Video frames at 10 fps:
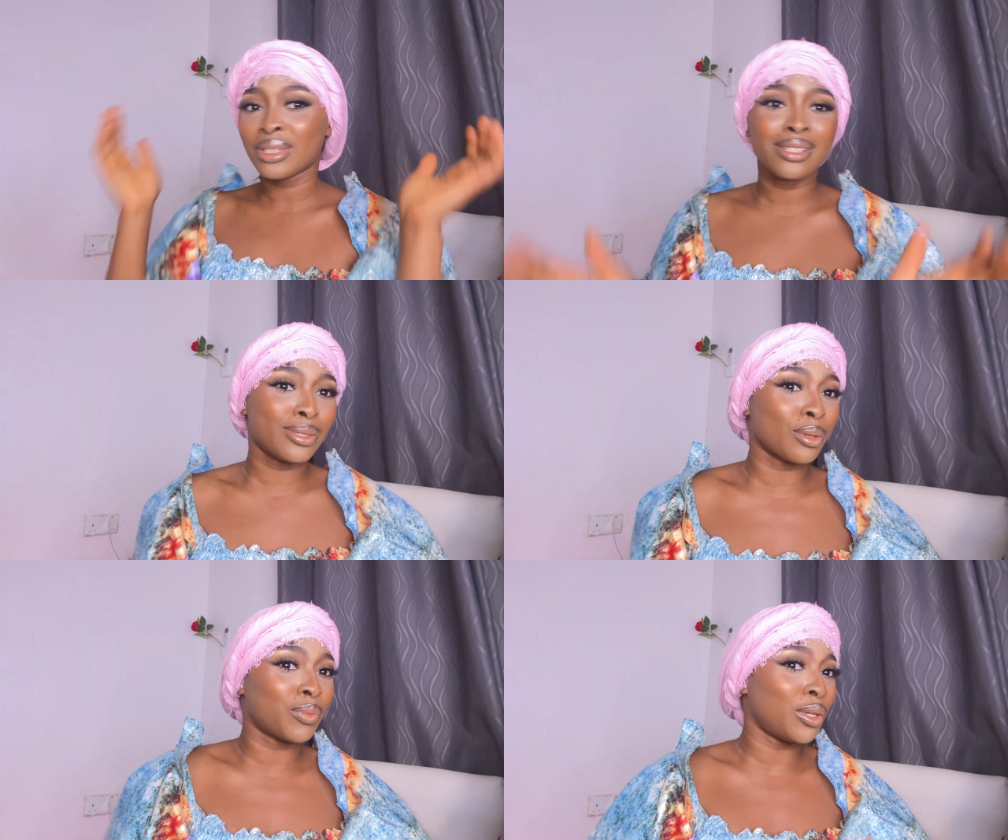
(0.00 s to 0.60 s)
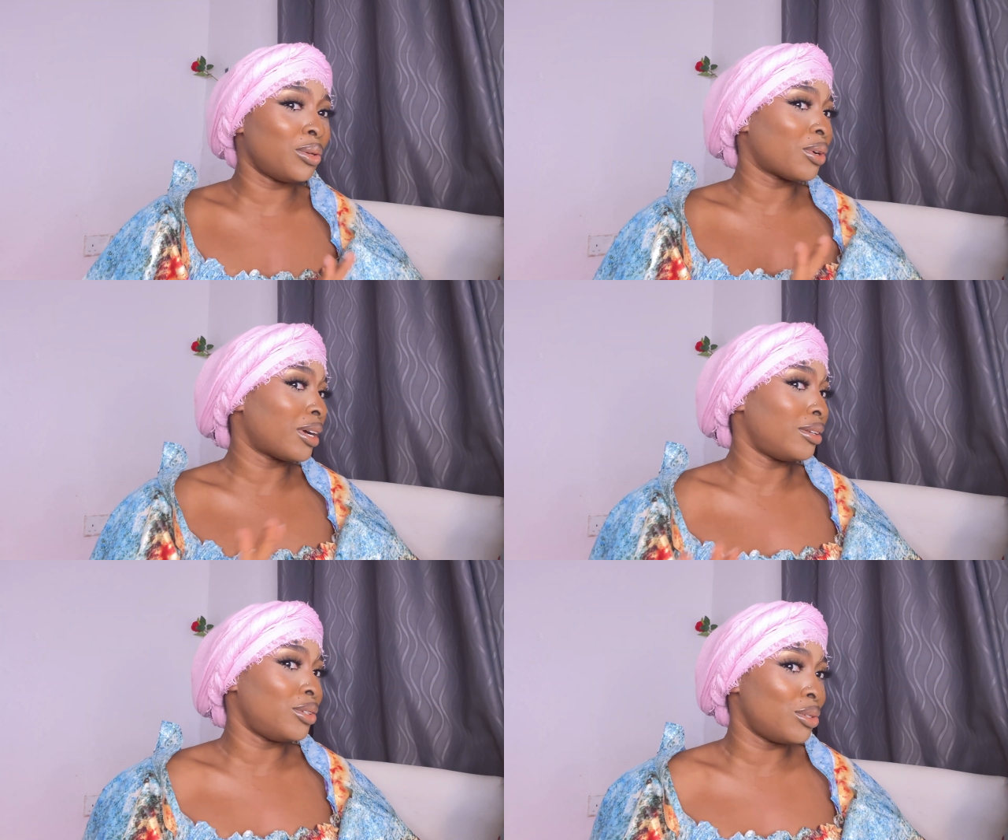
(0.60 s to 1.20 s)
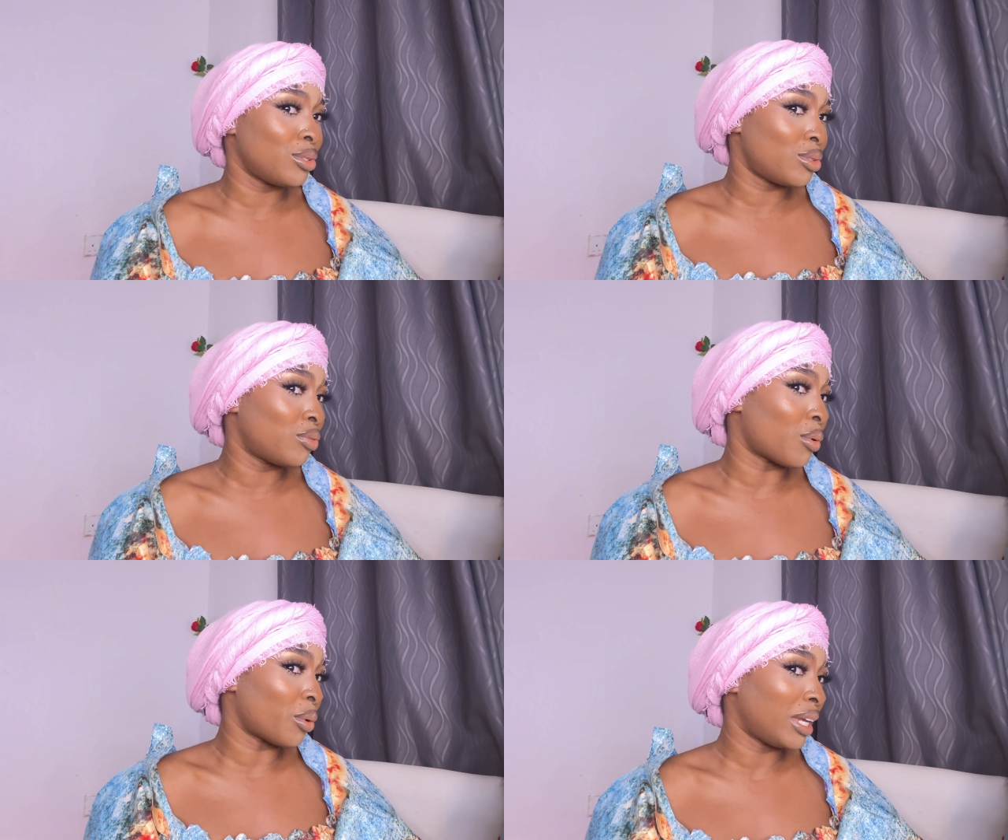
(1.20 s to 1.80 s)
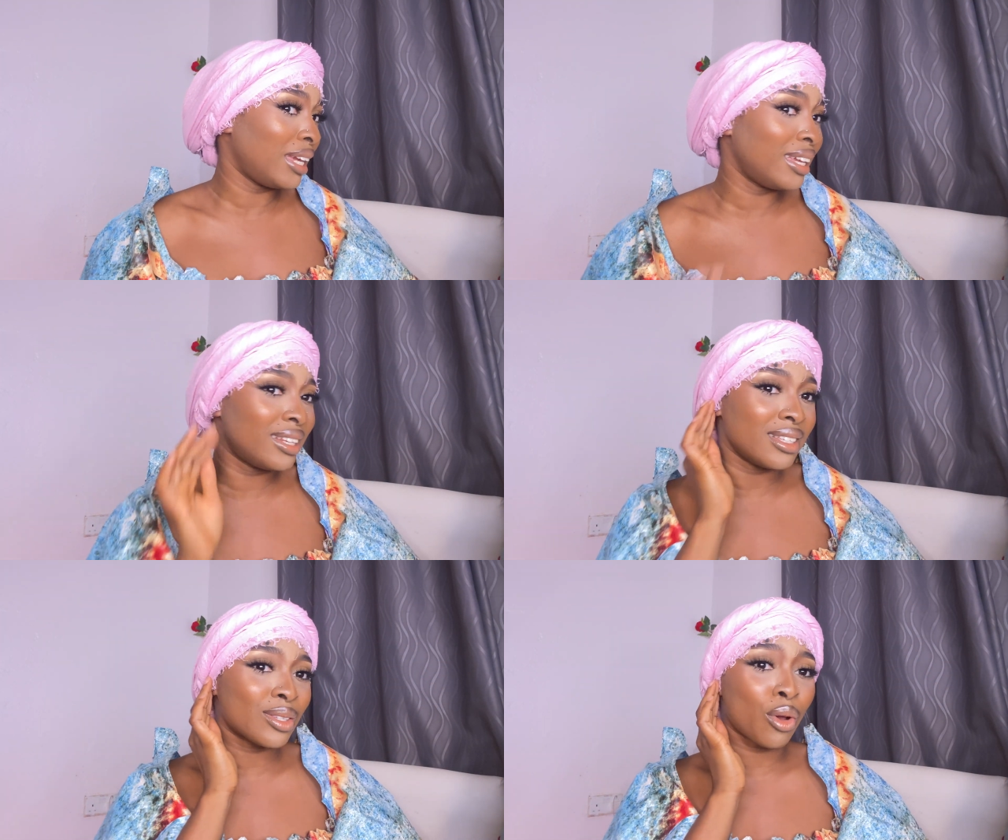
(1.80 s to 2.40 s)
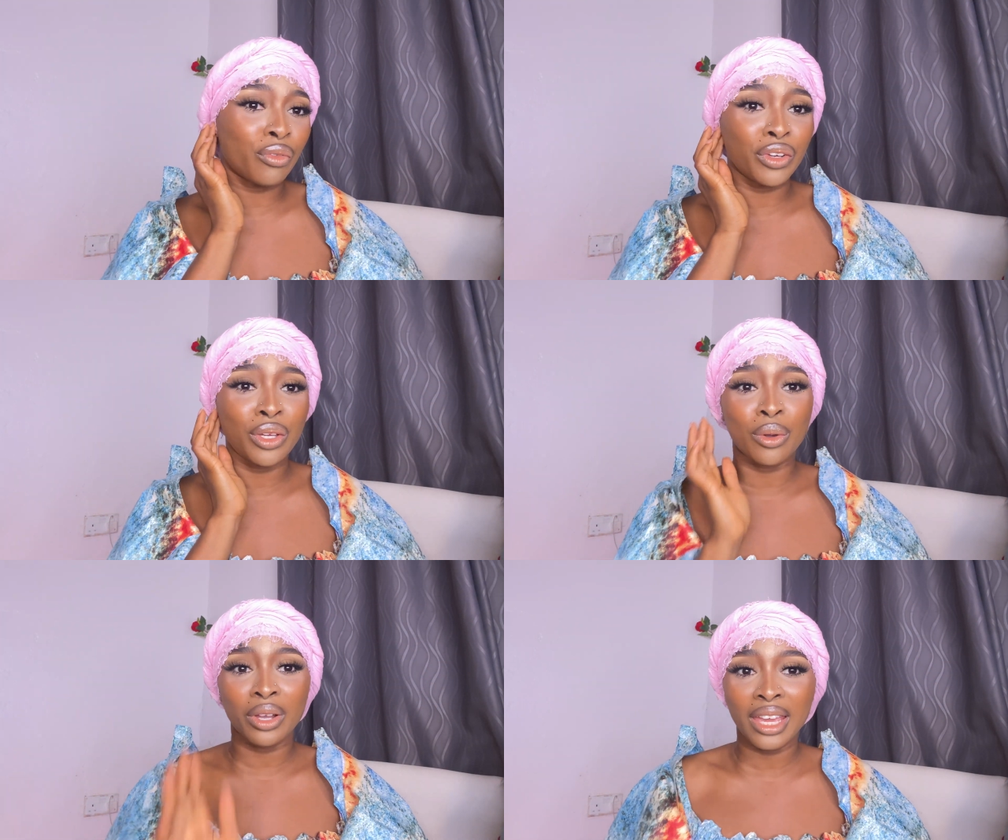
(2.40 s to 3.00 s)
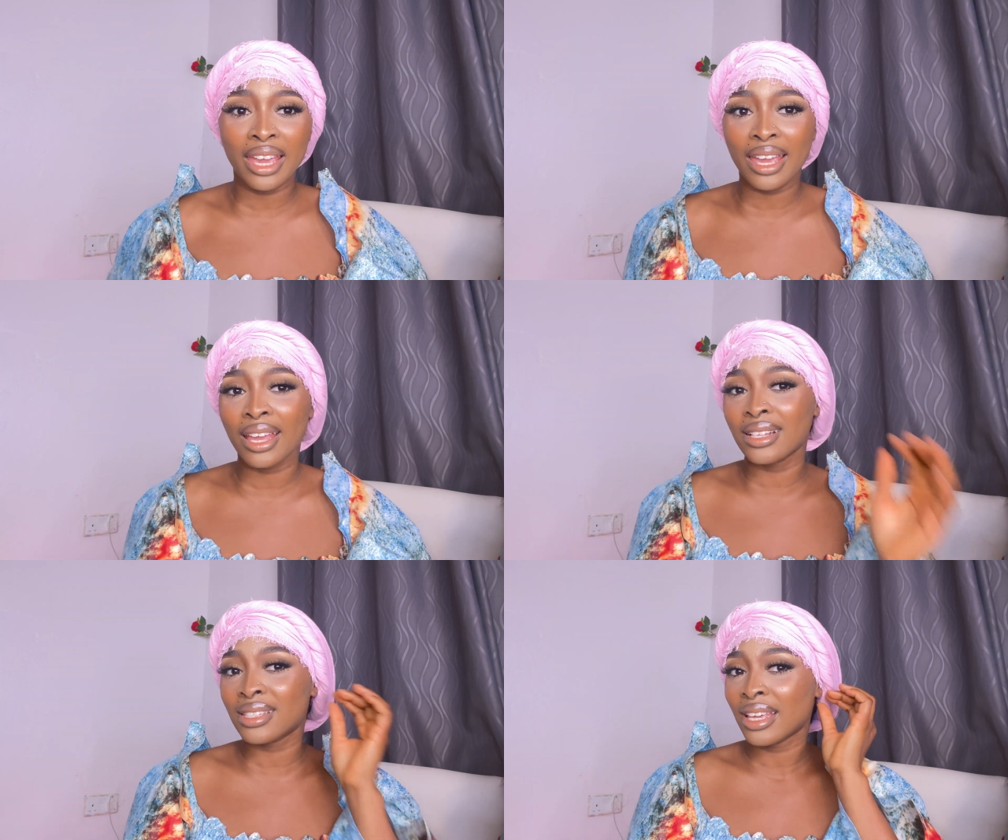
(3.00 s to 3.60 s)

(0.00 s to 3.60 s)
This is something you can use for Eid. It's covering your ears